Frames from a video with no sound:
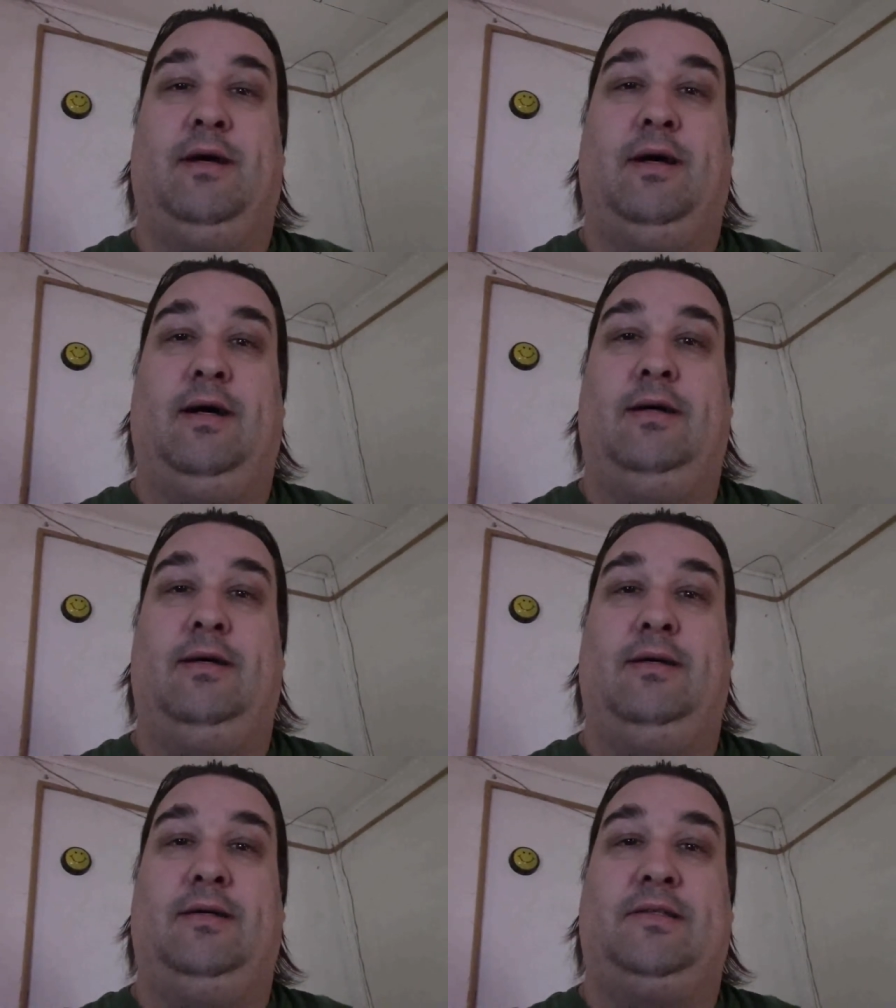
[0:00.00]
Uh,
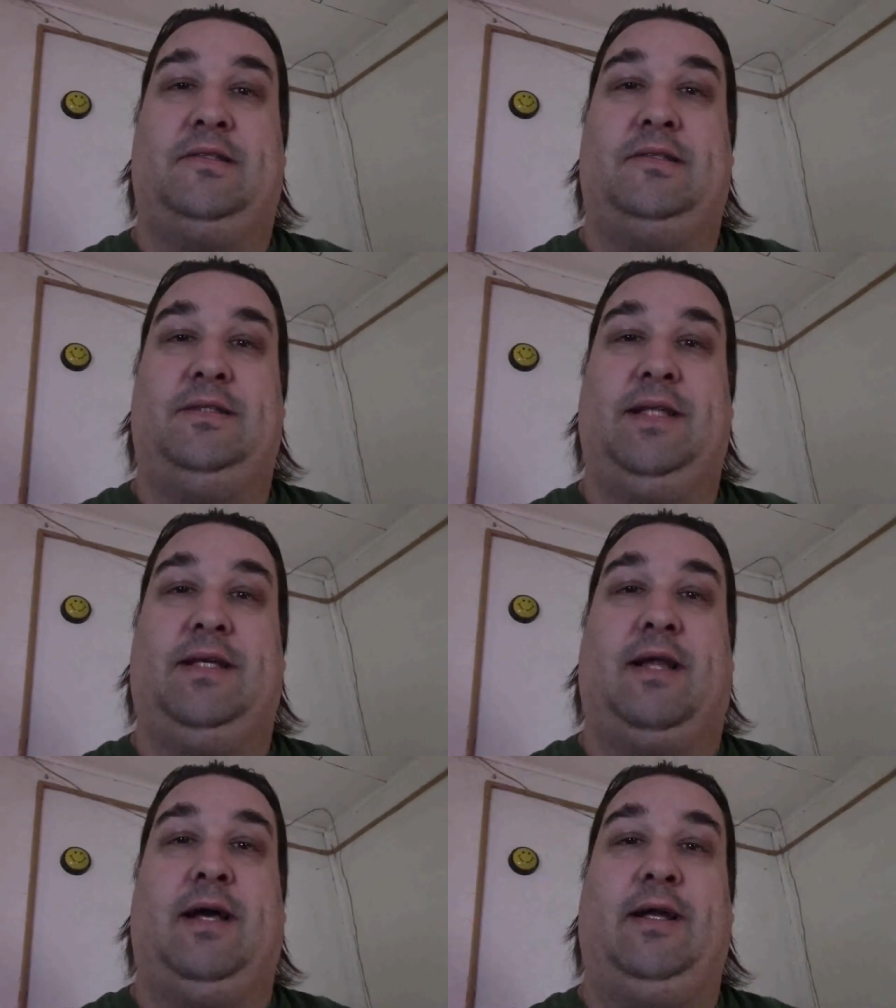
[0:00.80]
it's
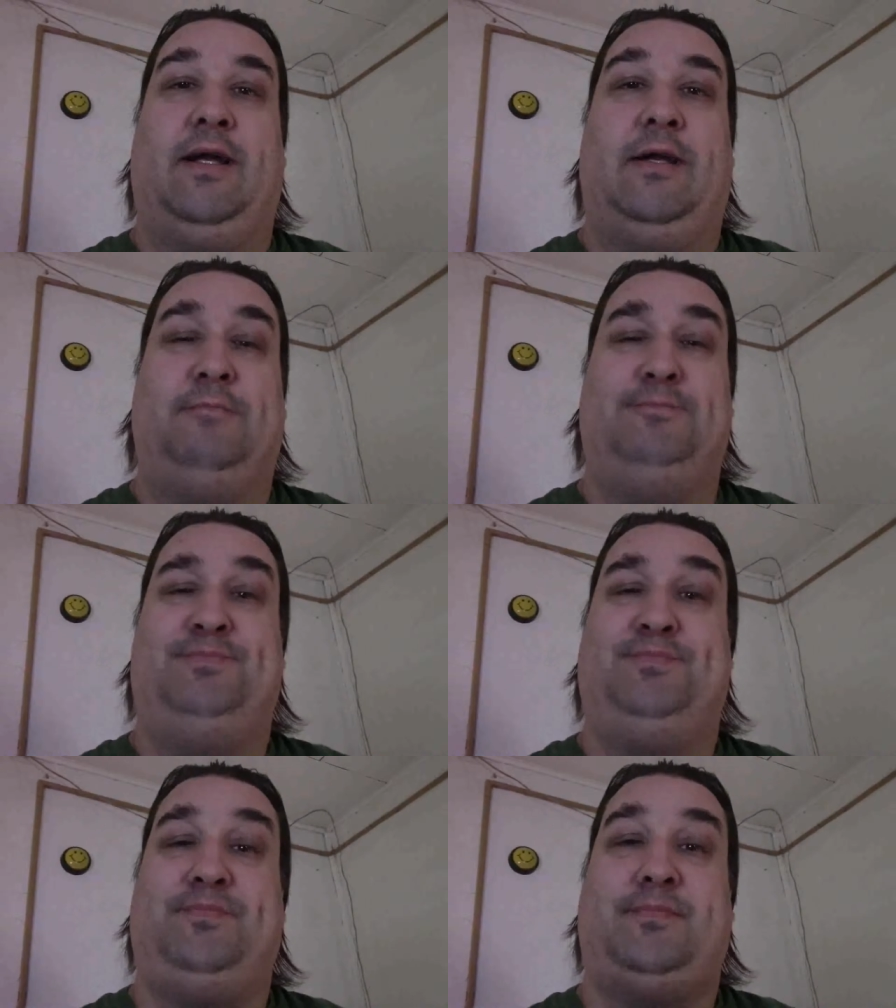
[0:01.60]
declining.
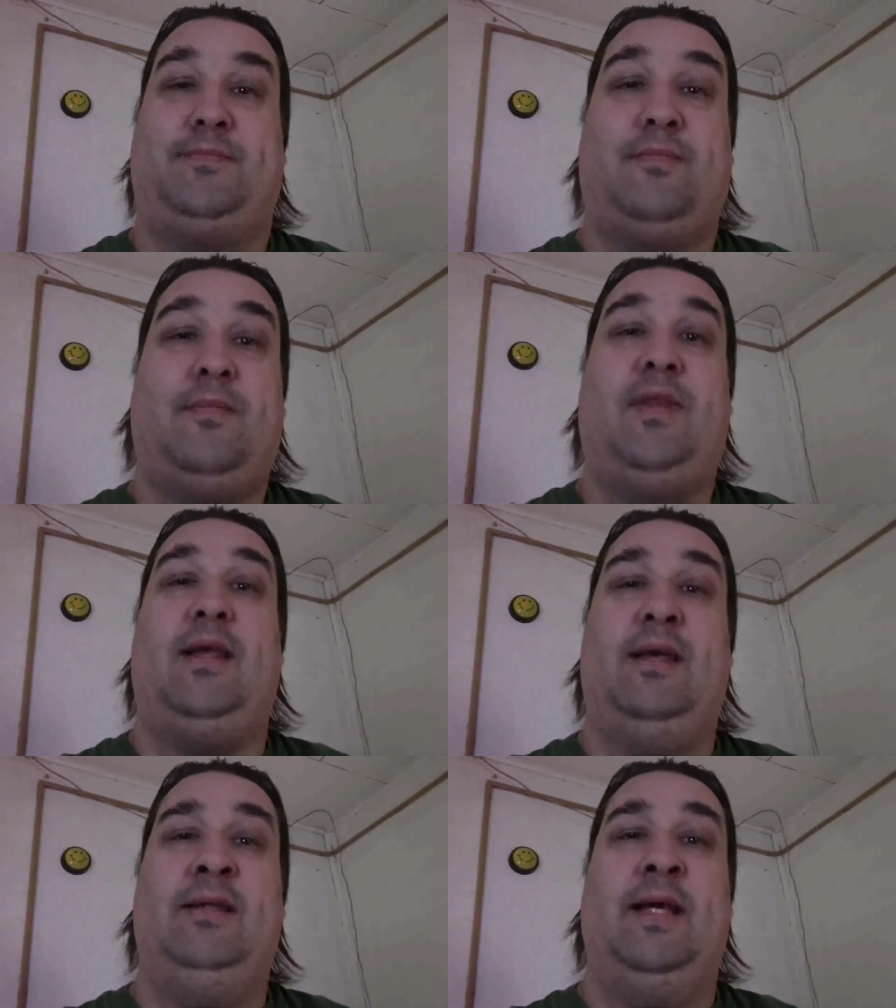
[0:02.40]

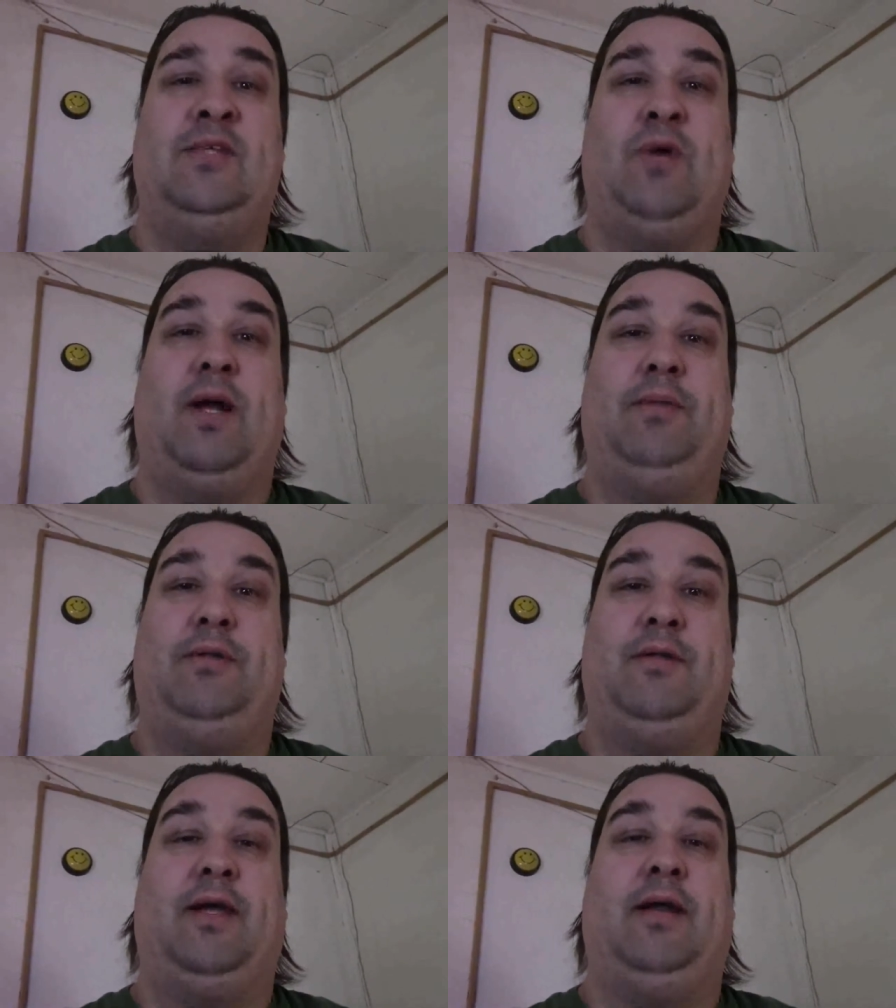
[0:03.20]
And that's what I've
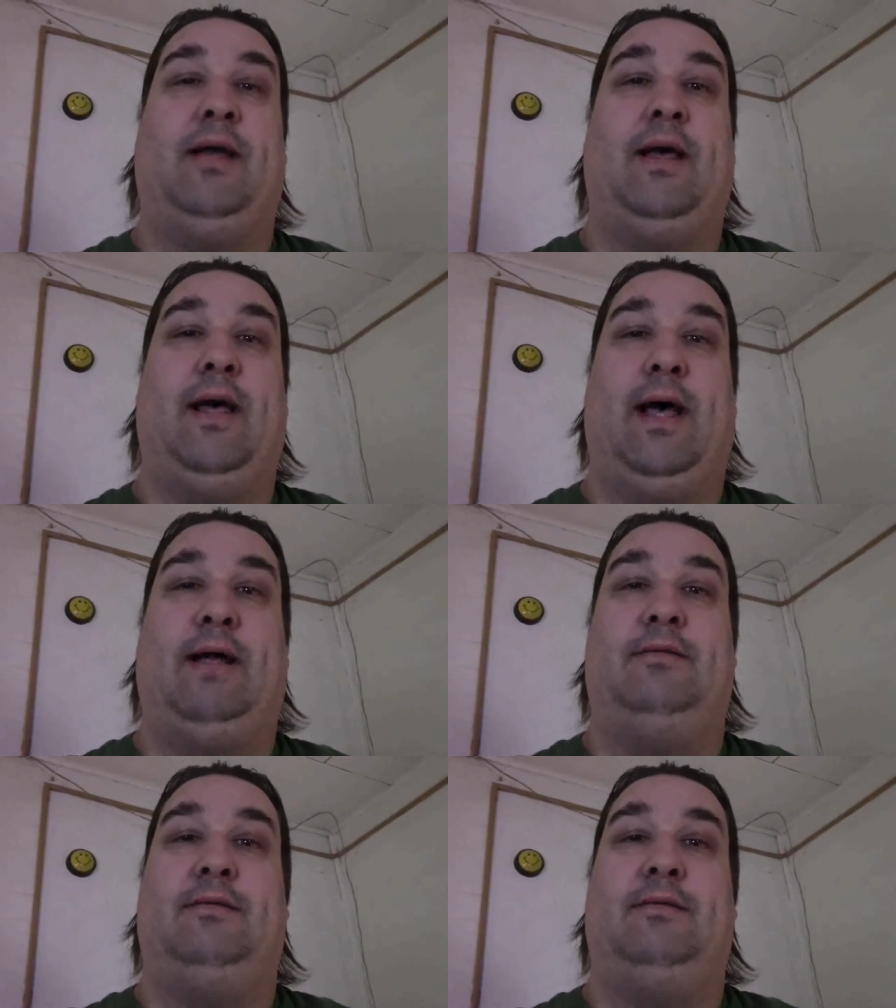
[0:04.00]
been looking at